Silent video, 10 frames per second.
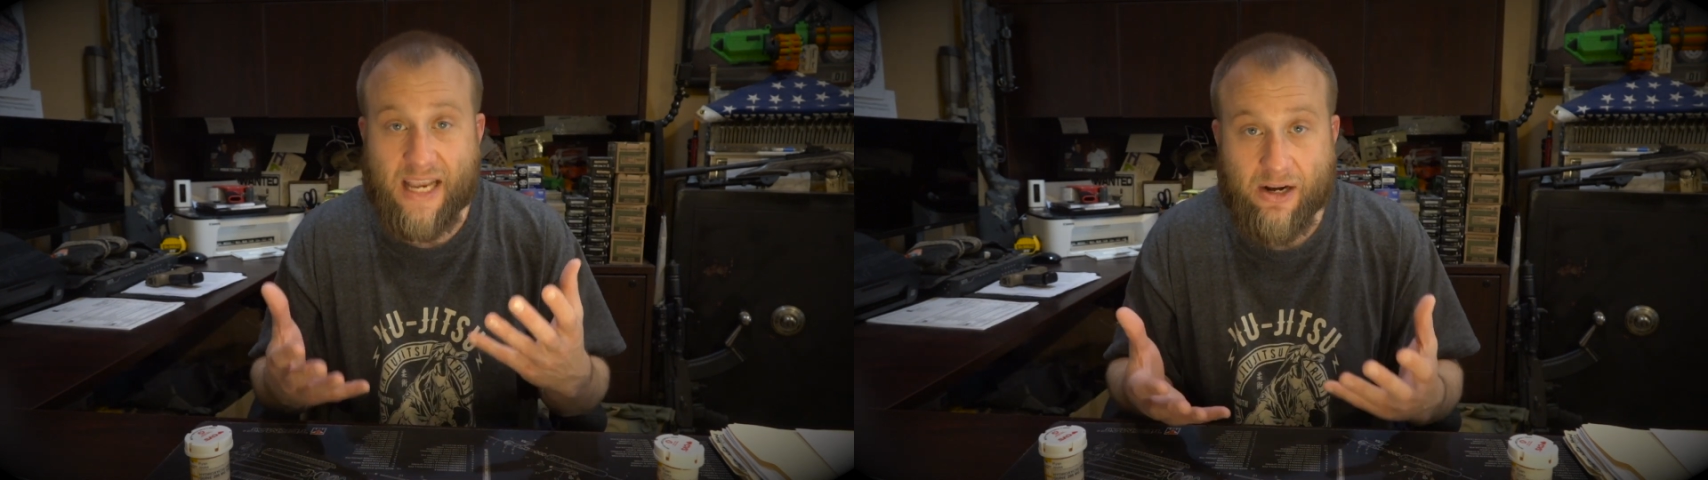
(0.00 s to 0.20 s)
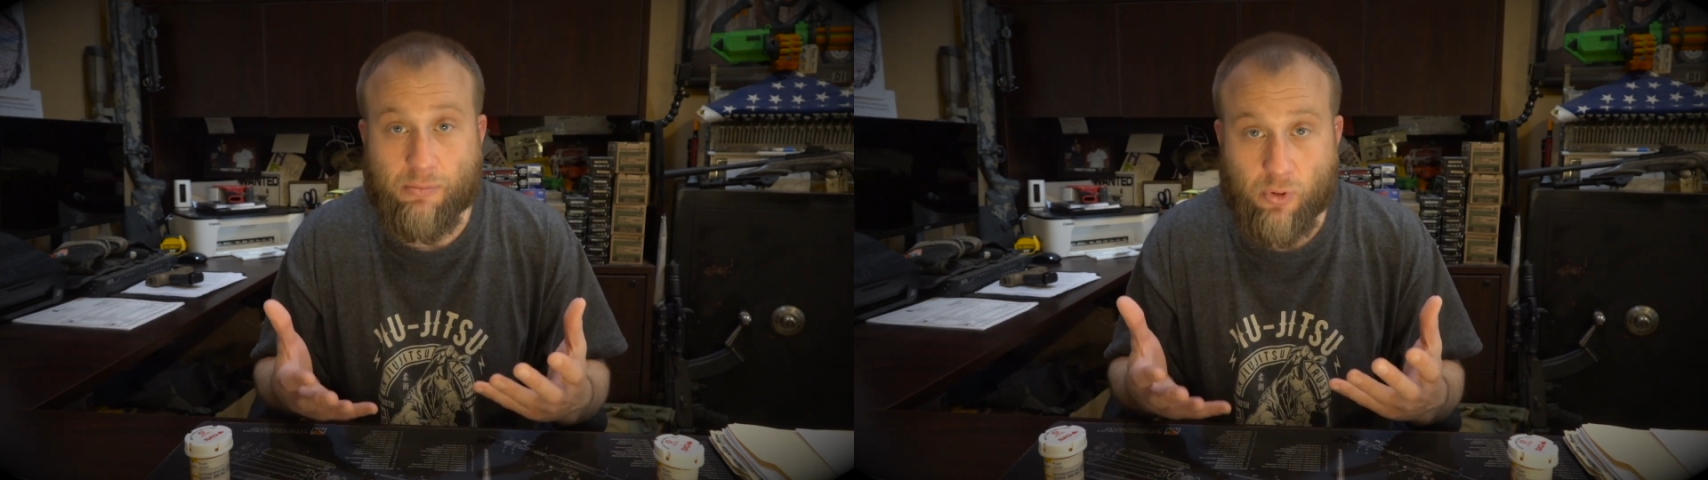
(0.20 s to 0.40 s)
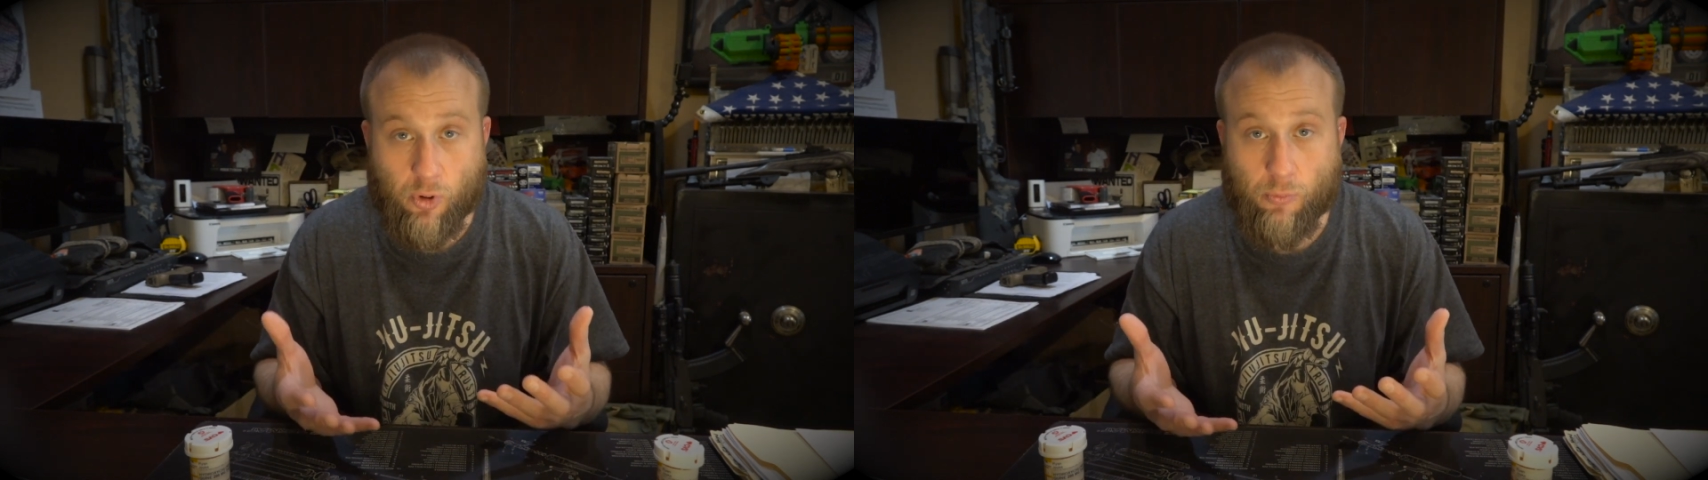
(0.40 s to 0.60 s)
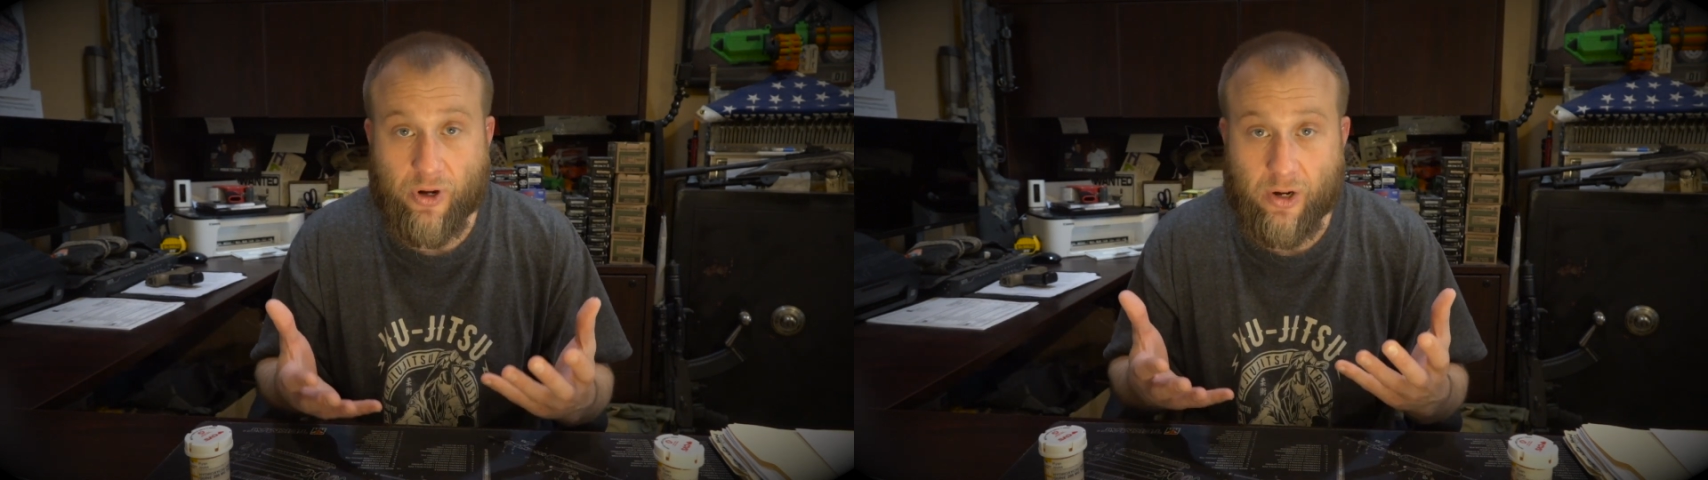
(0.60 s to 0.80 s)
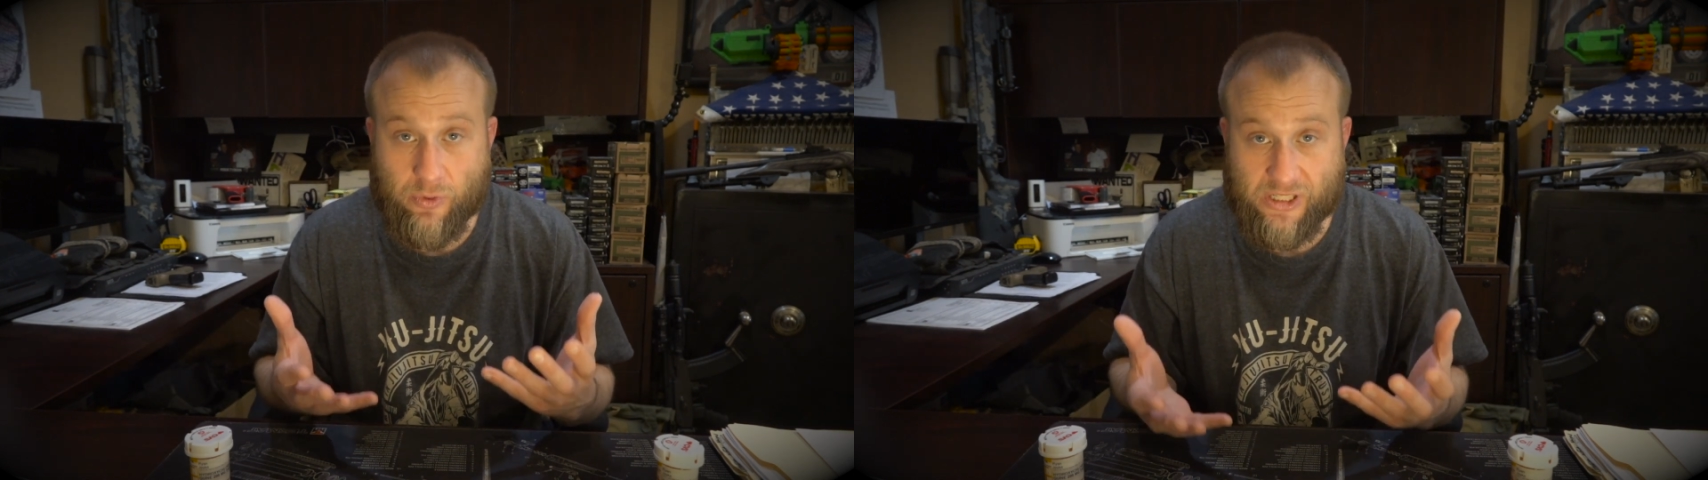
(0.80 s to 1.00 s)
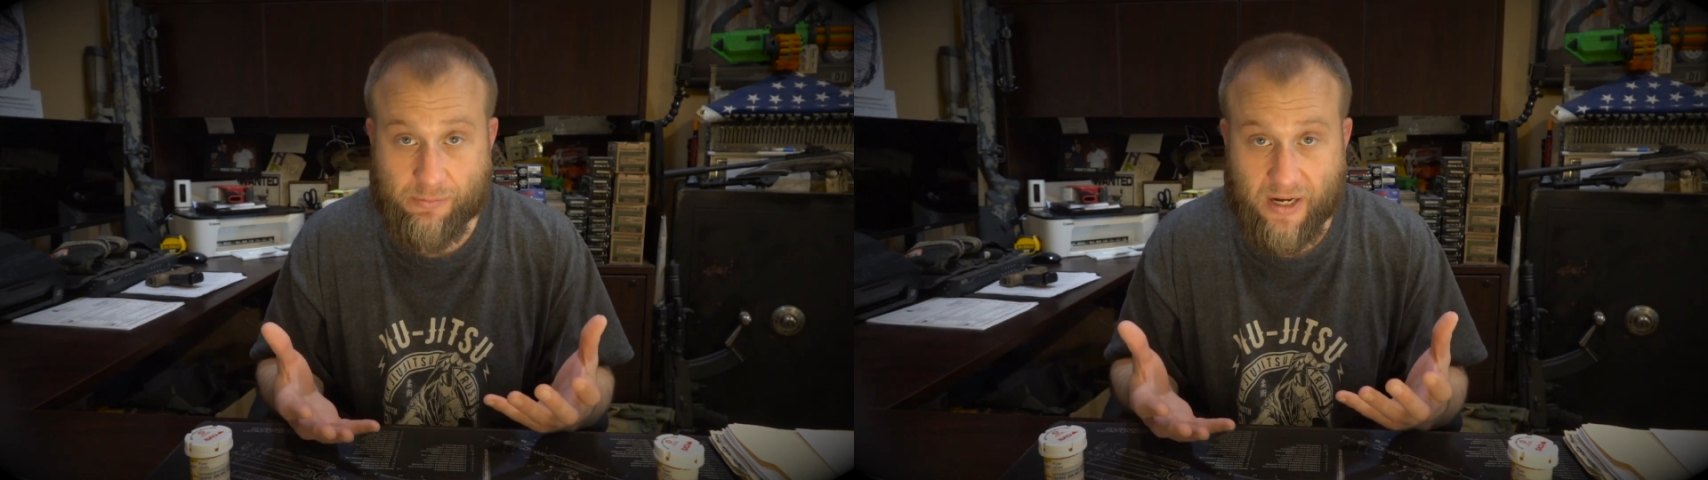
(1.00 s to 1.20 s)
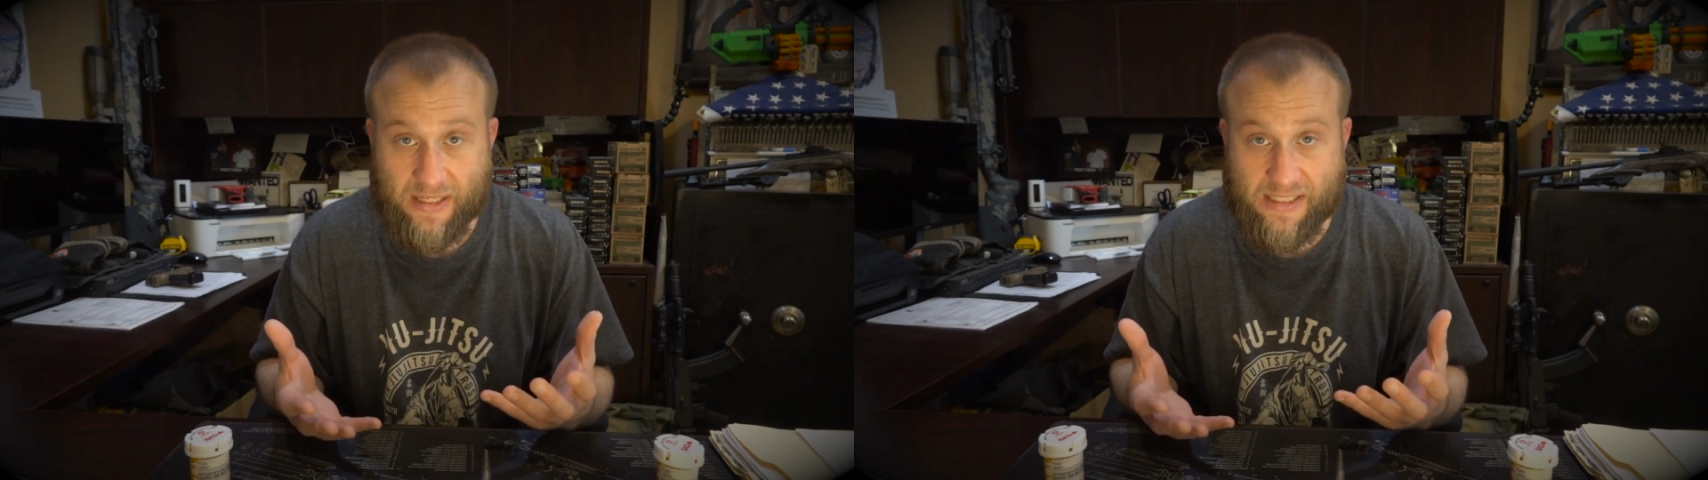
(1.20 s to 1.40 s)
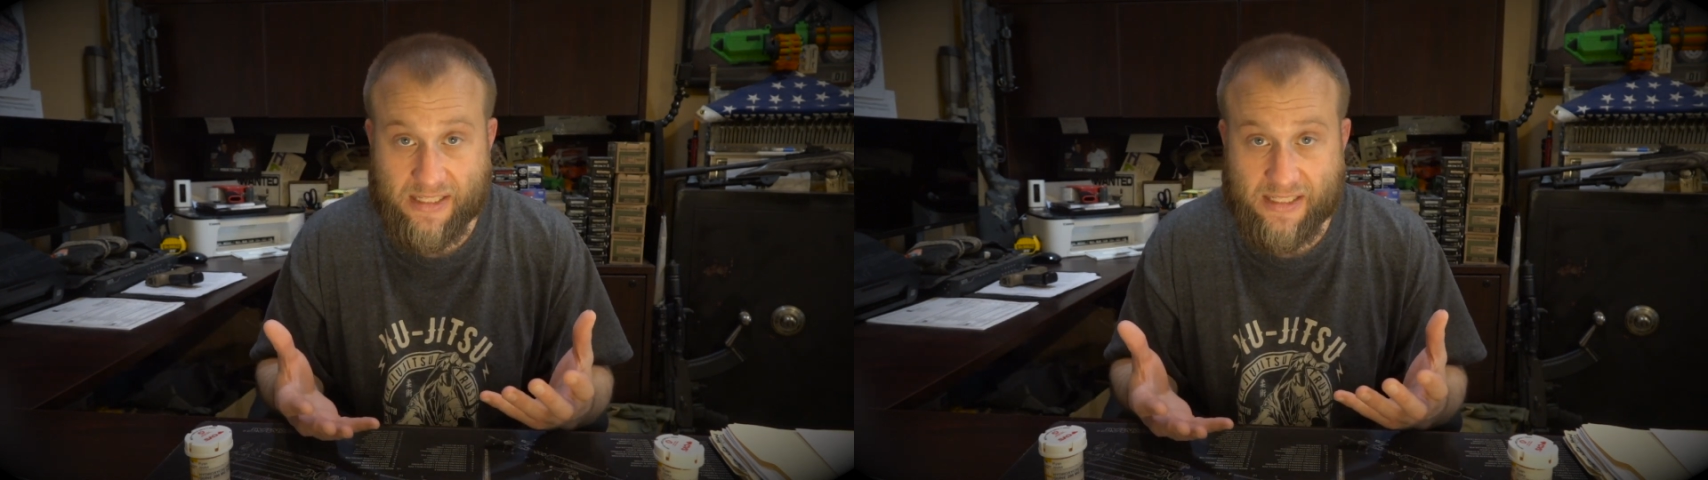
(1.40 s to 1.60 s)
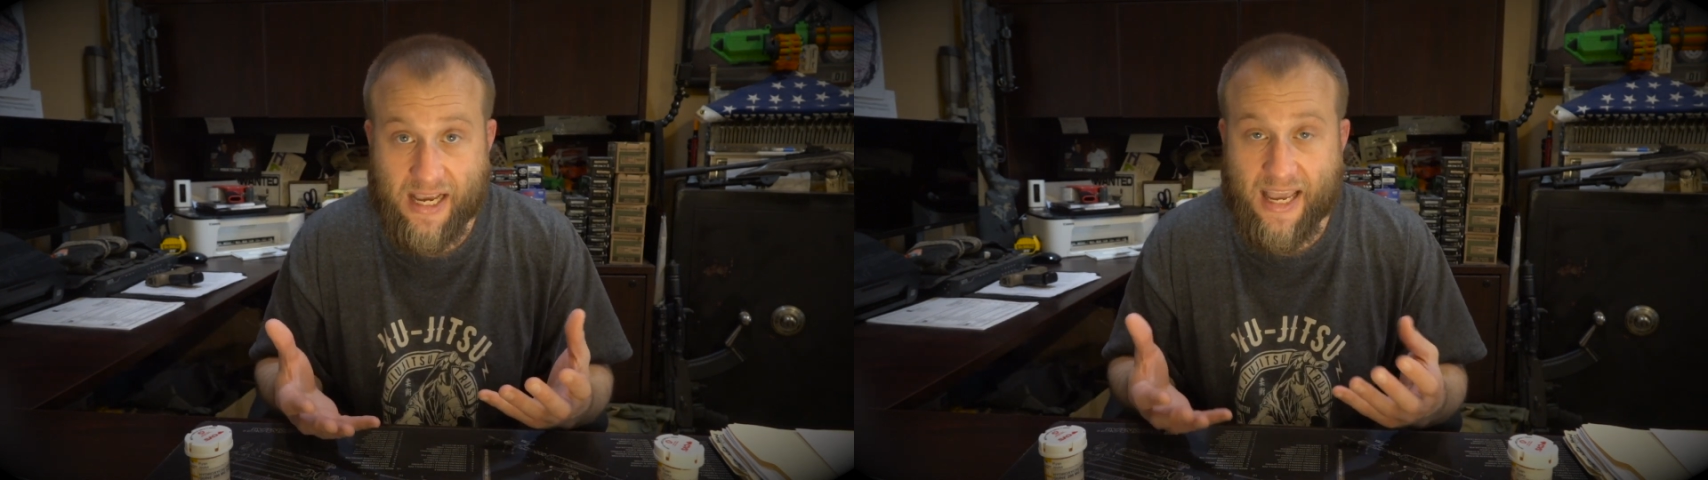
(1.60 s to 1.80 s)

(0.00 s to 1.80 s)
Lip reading: inappropriate responses